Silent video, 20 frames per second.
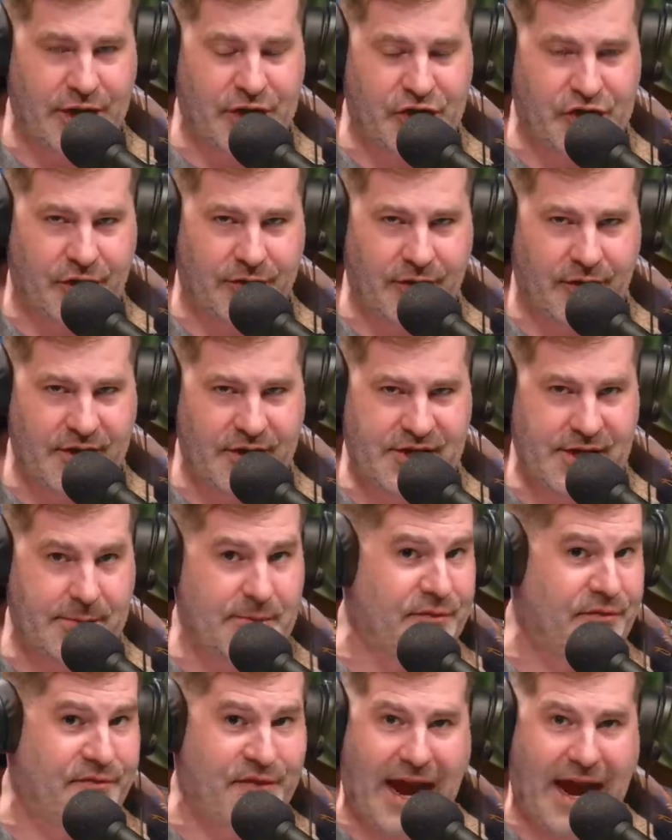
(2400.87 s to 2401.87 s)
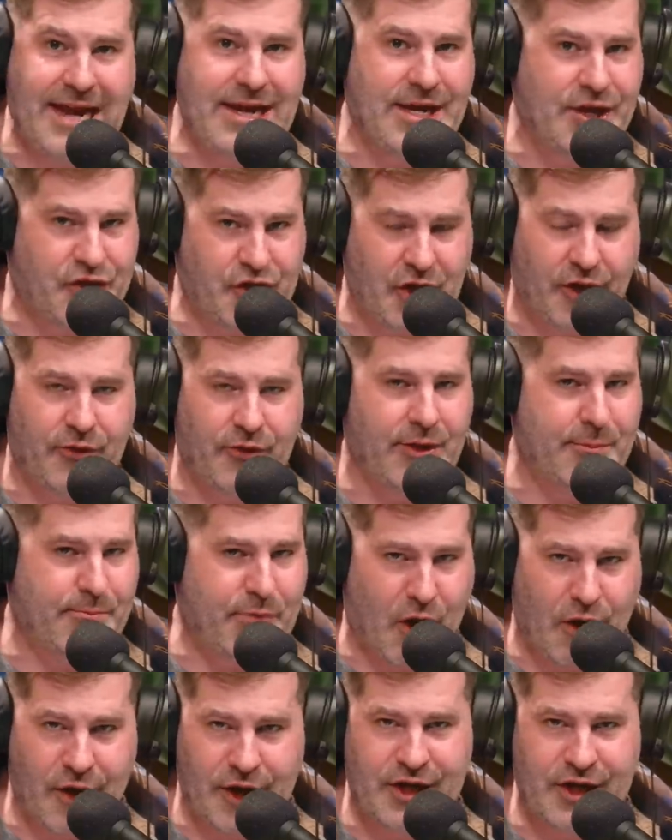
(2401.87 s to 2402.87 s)
toward each other. They seem to find each other at
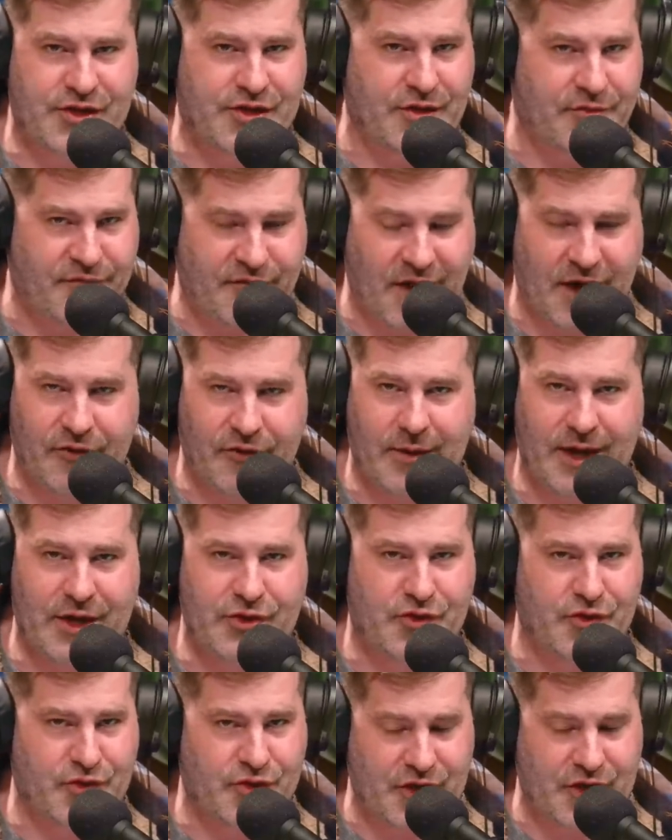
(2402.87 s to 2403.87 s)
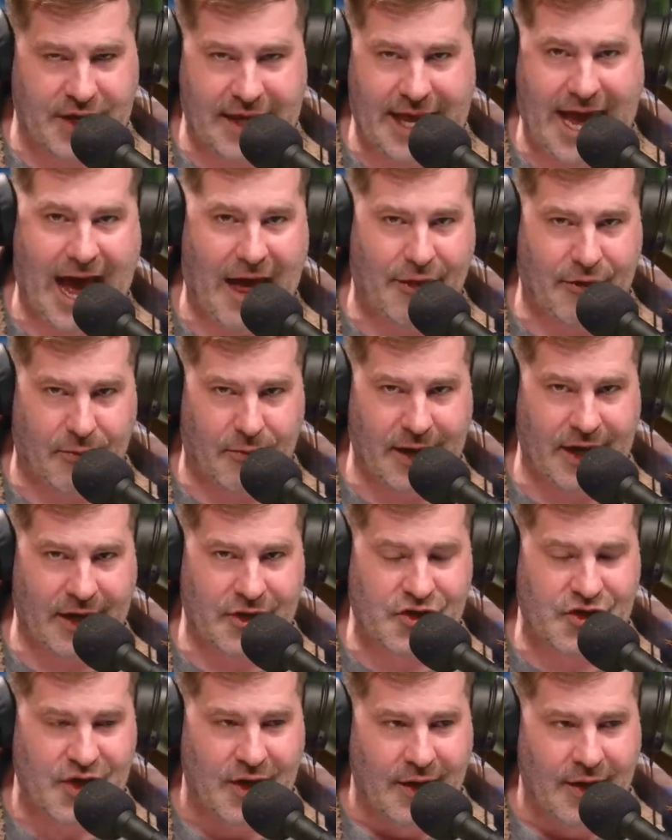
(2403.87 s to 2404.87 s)
parties and fundraisers and
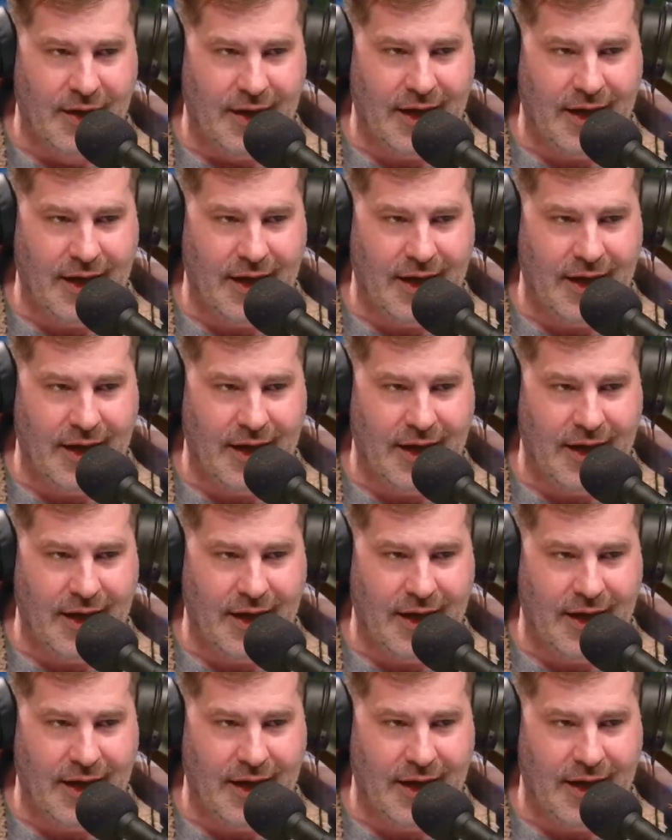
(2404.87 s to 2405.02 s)
gatherings.